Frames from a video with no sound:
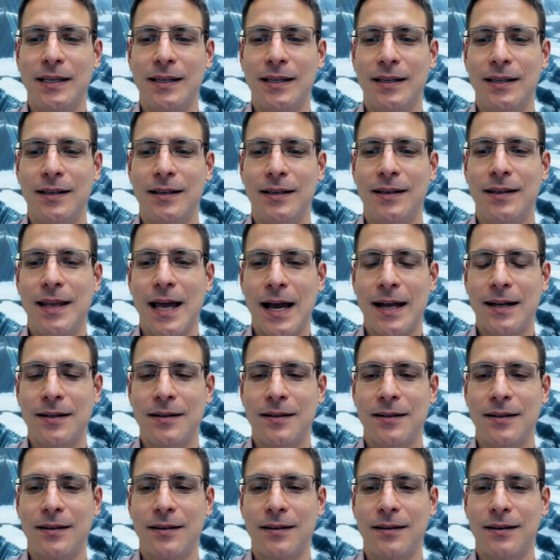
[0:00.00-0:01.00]
But
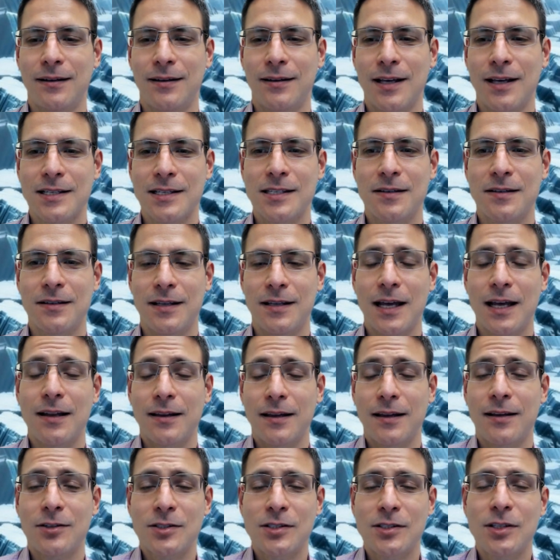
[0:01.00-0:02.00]

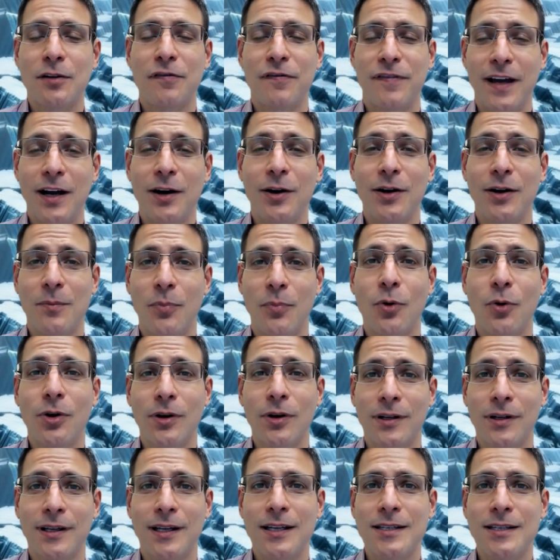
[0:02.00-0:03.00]
they're still very
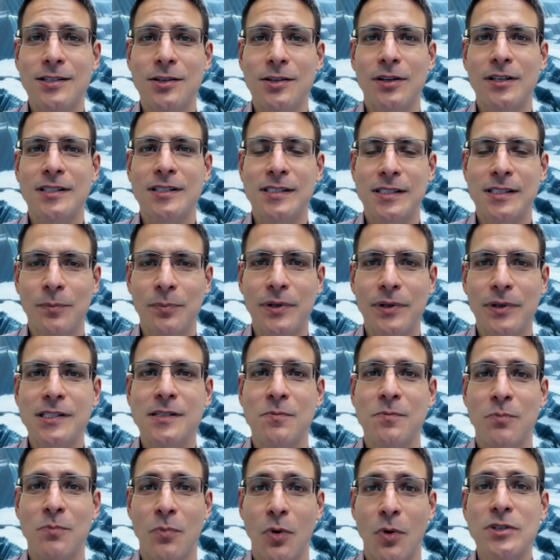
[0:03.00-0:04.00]
important. These are the
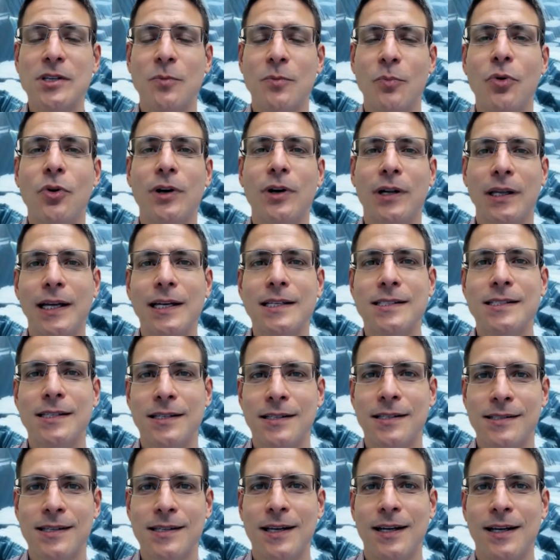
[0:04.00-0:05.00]
simplest, most
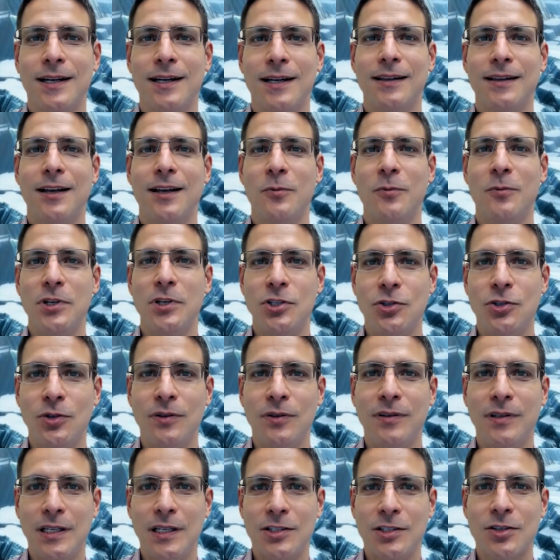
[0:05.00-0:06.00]
important lessons that
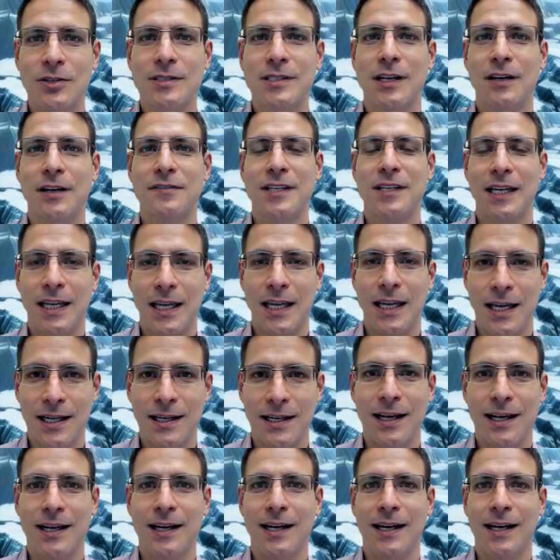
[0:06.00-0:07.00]
we should teach ourselves
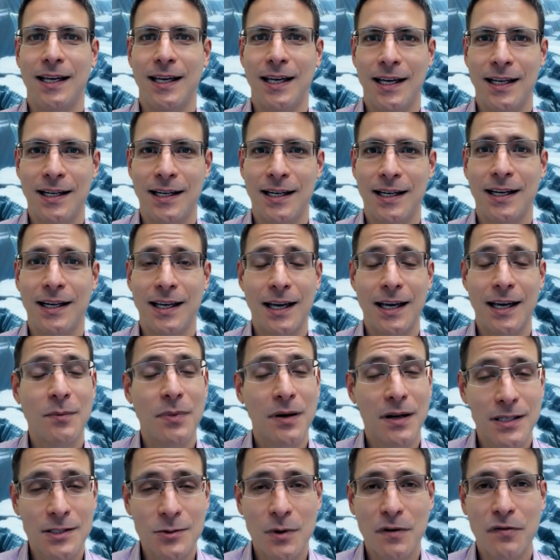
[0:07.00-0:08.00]
again and again
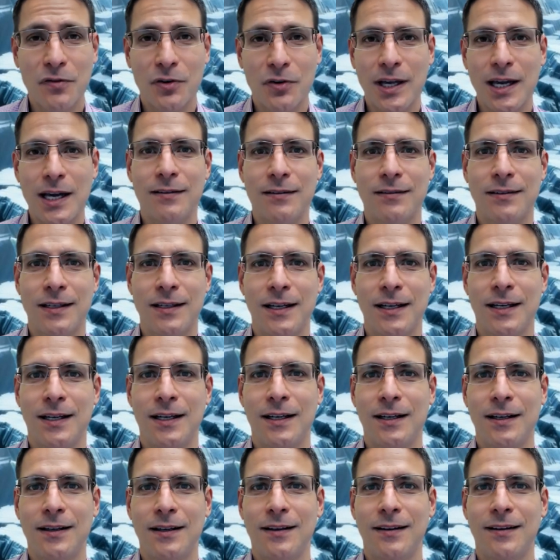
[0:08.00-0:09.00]
and again, because we
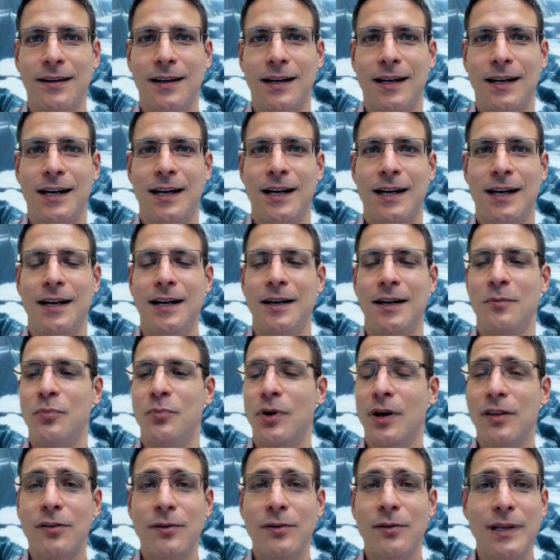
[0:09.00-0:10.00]
forget.
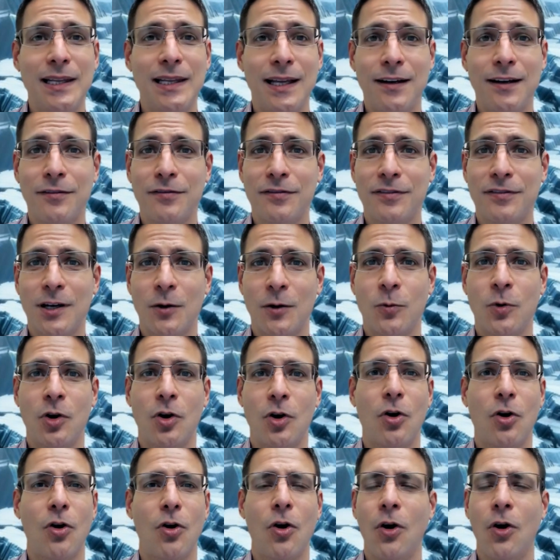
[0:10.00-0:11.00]
Brotherly
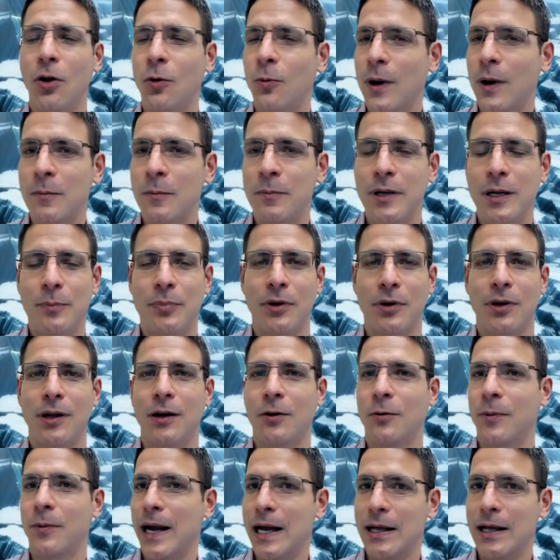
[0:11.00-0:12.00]
love, that we're all one
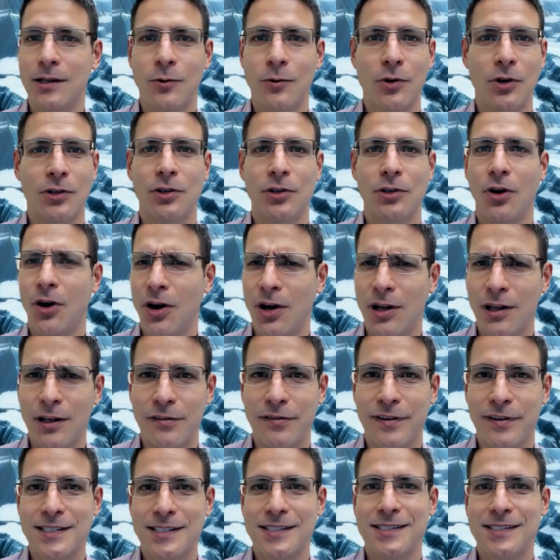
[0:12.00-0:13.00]
people around the
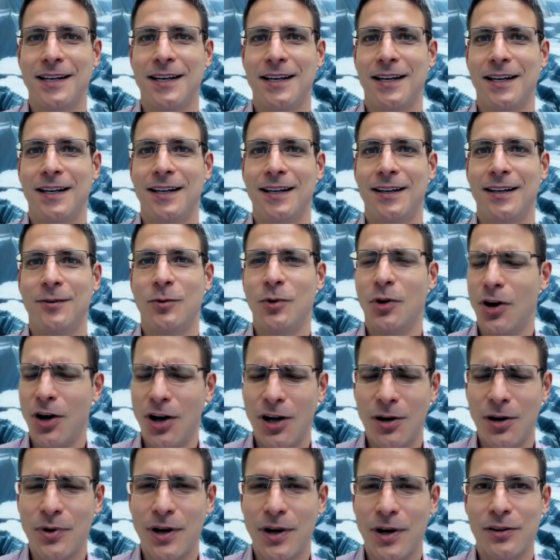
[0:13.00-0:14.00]
world, all of us.
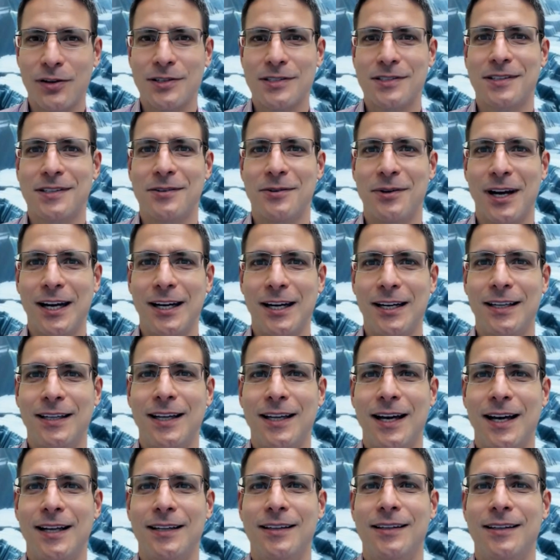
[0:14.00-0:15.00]
We're all brothers,
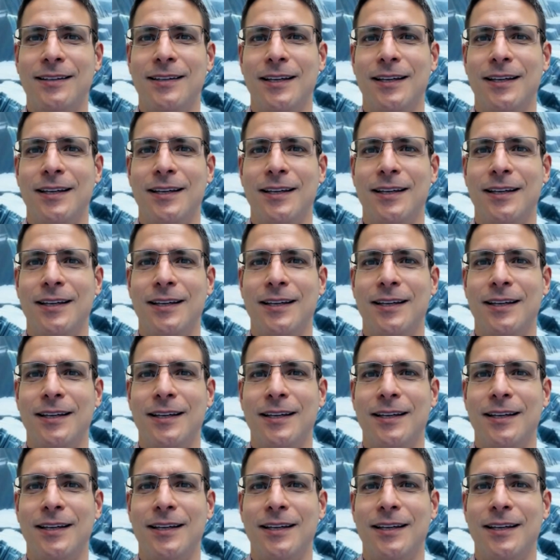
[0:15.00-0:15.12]
right?